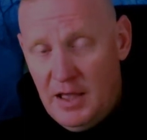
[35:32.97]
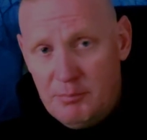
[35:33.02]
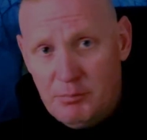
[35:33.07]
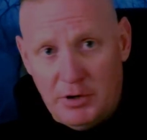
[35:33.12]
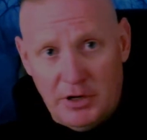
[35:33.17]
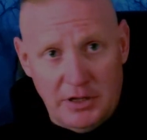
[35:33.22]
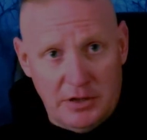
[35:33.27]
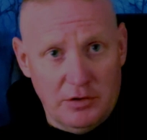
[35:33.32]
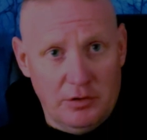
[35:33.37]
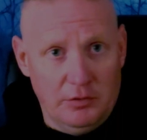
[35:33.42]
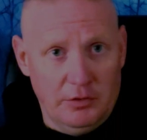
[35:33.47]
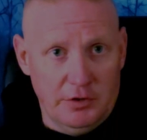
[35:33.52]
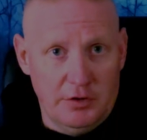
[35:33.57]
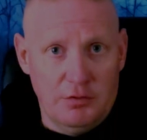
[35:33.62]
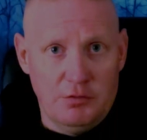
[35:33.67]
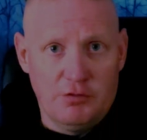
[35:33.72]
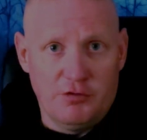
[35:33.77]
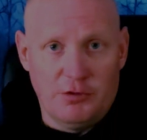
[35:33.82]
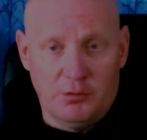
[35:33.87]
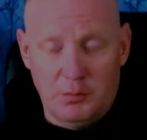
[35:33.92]
but he can only
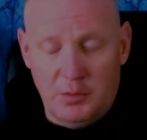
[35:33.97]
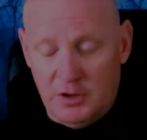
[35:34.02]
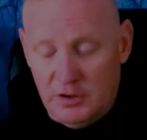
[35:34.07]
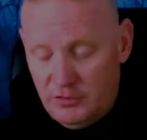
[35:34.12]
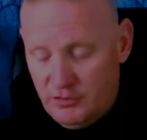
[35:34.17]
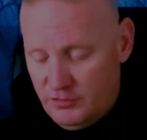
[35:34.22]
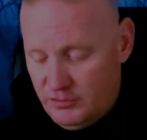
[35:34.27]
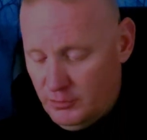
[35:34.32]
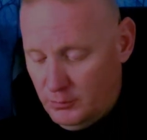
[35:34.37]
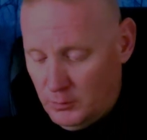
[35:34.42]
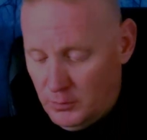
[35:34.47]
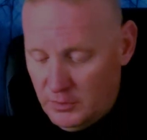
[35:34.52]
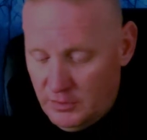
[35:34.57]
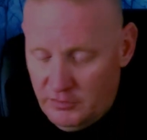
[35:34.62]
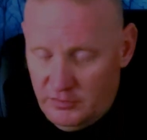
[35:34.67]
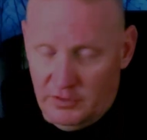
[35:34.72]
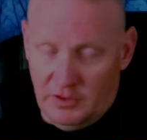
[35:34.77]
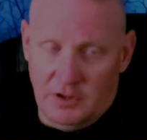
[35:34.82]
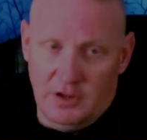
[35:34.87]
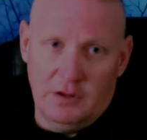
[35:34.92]
do so much. So what
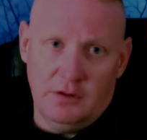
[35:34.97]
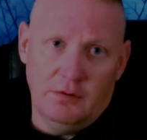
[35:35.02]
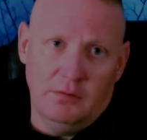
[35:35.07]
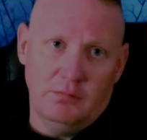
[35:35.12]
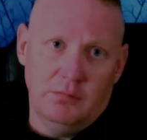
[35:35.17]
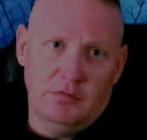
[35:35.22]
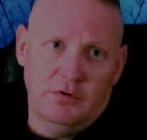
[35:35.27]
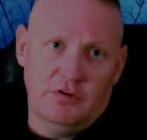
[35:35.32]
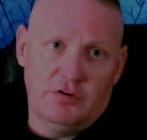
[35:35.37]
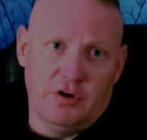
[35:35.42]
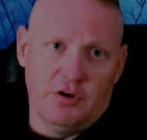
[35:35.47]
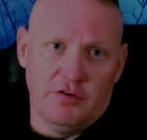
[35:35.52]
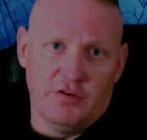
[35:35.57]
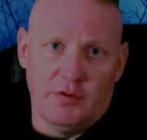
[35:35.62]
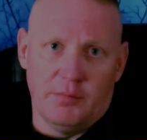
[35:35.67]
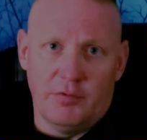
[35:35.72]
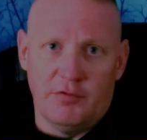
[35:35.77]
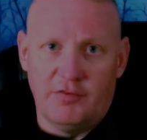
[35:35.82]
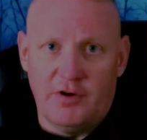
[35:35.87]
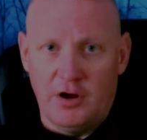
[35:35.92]
does he do? Turns
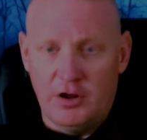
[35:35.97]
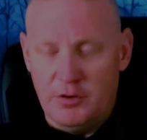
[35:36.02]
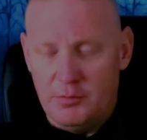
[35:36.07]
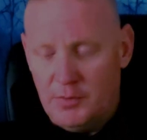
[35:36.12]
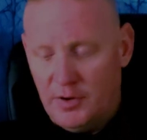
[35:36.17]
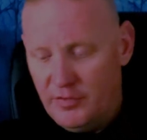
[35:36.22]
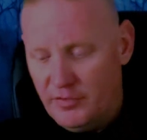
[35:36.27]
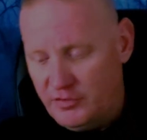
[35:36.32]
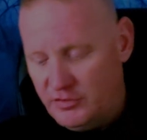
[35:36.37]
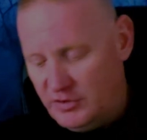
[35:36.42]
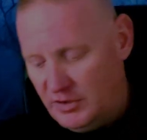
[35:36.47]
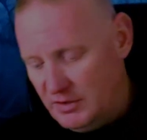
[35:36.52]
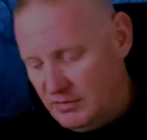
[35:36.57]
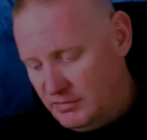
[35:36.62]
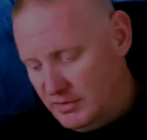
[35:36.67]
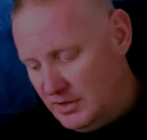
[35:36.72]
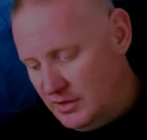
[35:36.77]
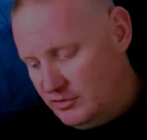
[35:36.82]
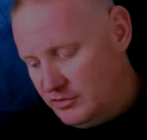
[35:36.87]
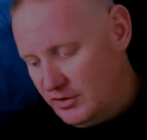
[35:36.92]
up the volume on the
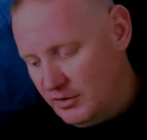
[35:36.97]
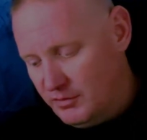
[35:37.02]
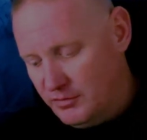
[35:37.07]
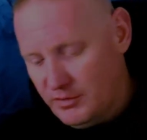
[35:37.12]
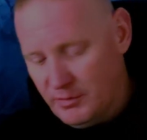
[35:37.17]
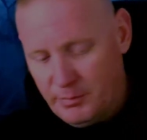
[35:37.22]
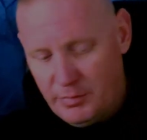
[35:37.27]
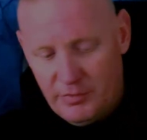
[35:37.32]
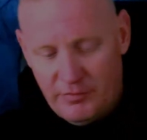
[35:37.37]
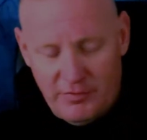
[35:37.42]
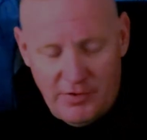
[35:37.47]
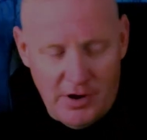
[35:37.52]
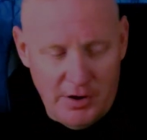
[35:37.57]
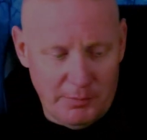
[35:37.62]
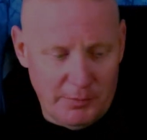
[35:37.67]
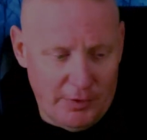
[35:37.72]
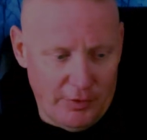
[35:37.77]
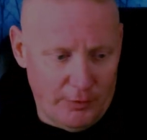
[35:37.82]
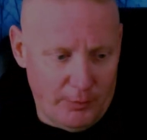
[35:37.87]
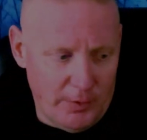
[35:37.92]
TV, turns up the
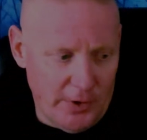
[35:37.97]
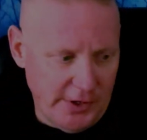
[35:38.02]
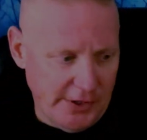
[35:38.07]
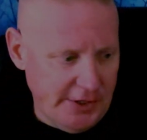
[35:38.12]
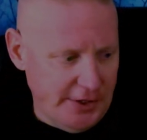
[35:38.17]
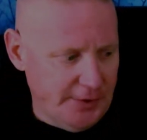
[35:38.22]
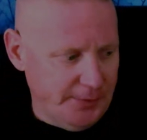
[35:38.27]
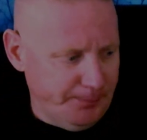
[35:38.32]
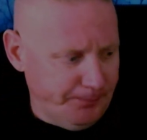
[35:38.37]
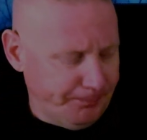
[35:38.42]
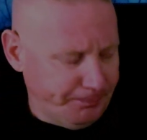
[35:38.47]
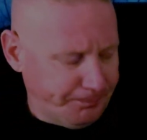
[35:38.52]
volume on the radio.